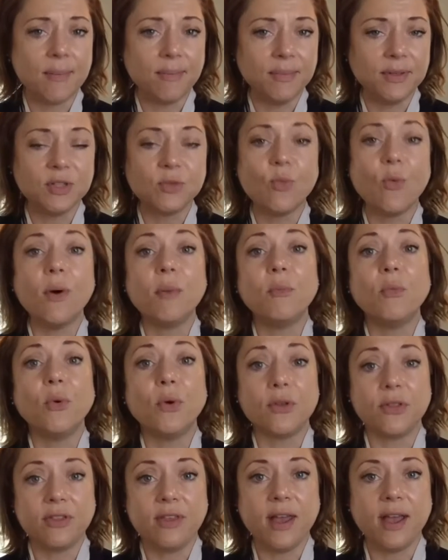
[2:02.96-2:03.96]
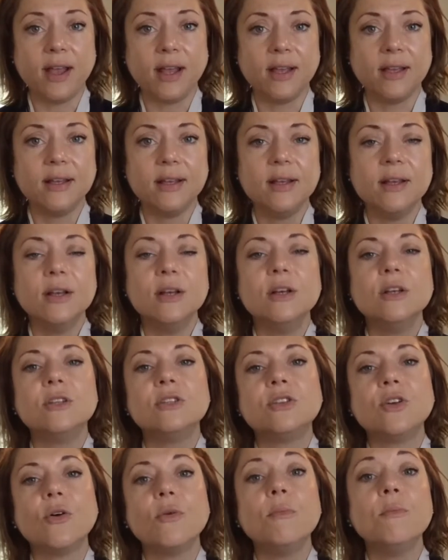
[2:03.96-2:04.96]
It's one more thing.
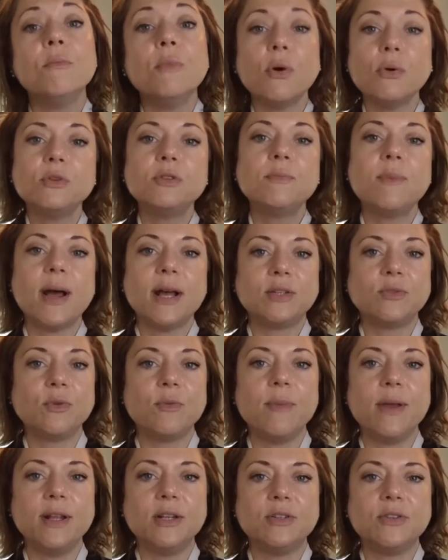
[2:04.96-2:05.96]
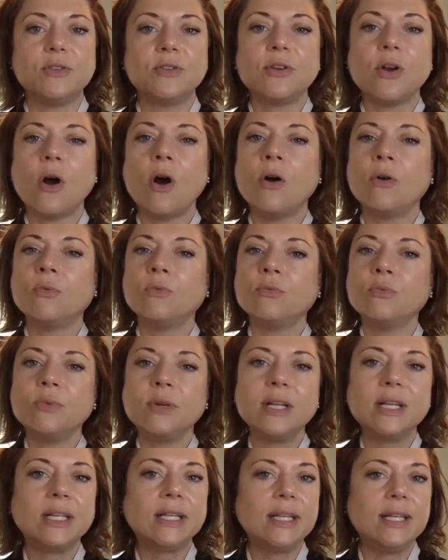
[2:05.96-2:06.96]
So most password managers are
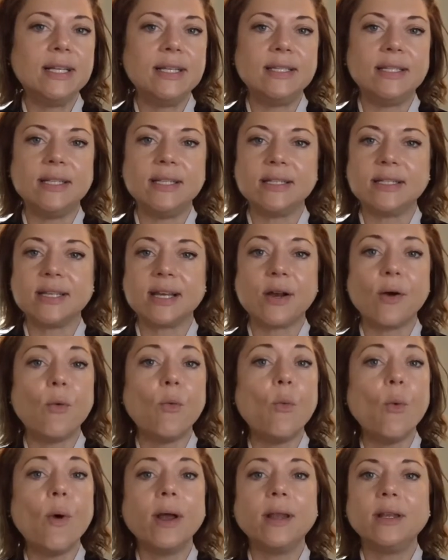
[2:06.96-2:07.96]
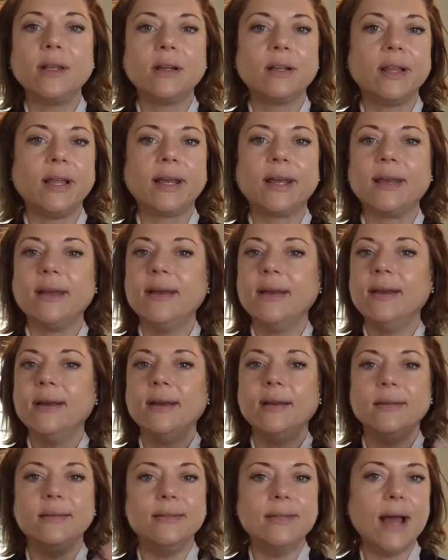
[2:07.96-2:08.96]
really easy. It's like a one-click,
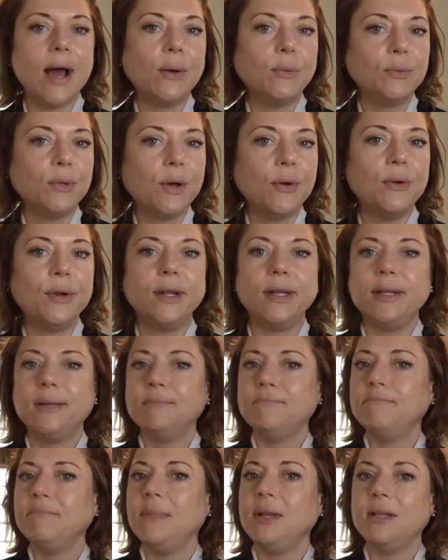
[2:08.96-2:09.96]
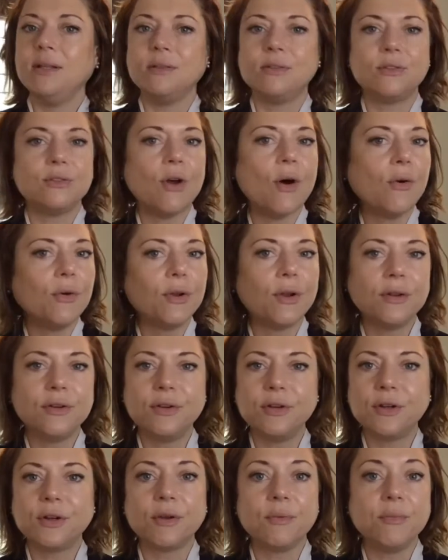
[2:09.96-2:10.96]
download it, install it on
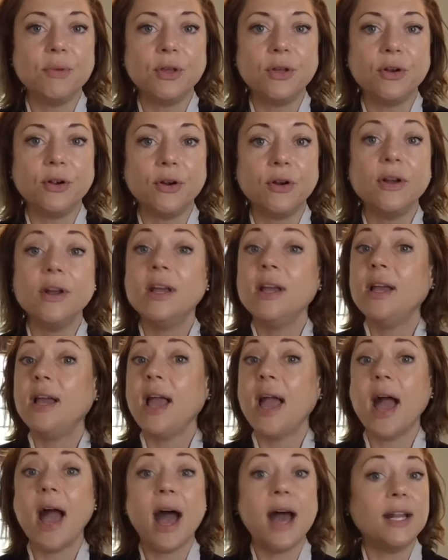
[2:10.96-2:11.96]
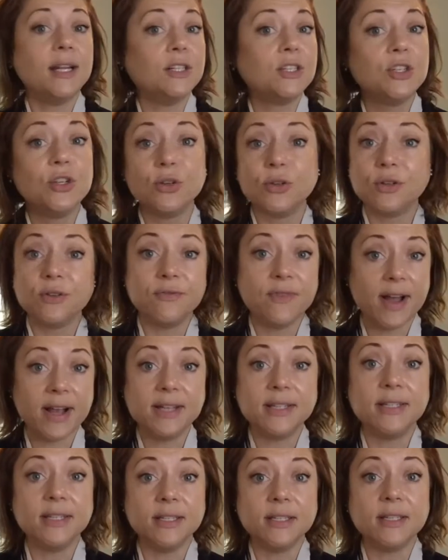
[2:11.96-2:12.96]
your computer, add it to your
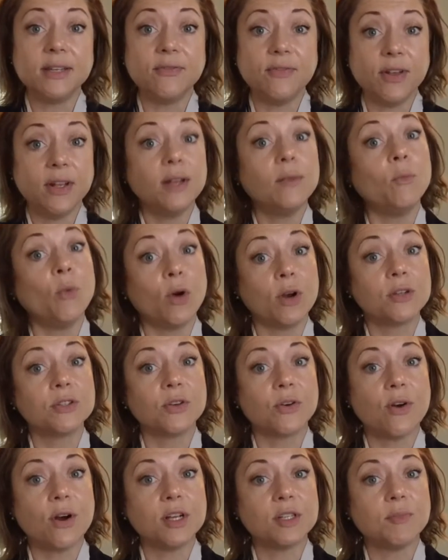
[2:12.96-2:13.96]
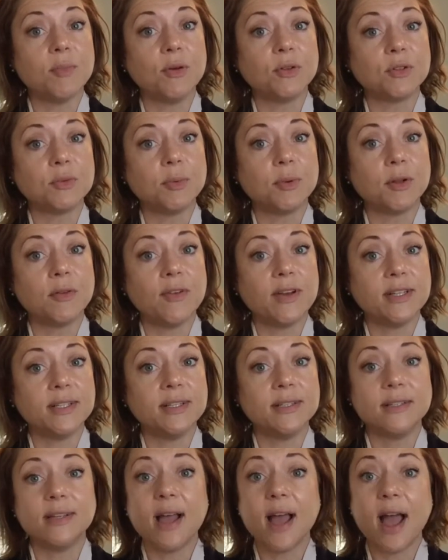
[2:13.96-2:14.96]
devices if it works across multiple
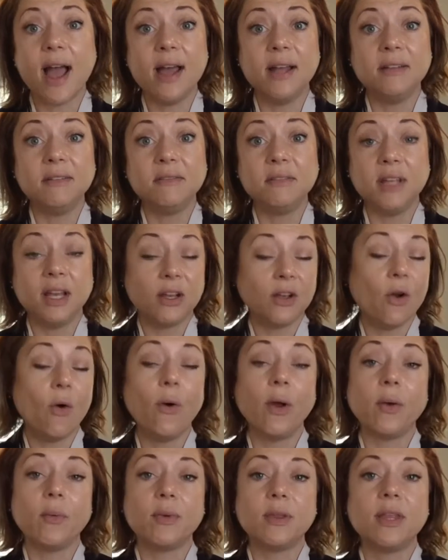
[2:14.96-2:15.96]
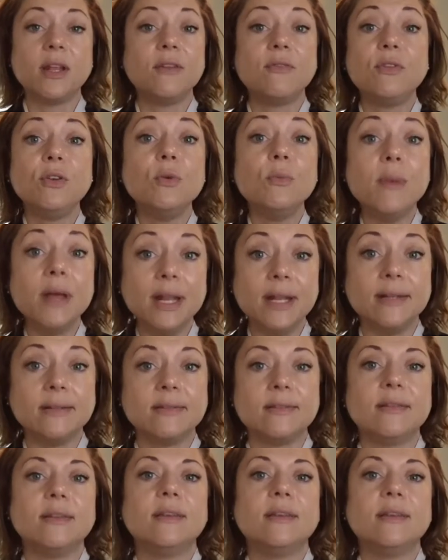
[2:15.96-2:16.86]
devices, and get going within a few minutes.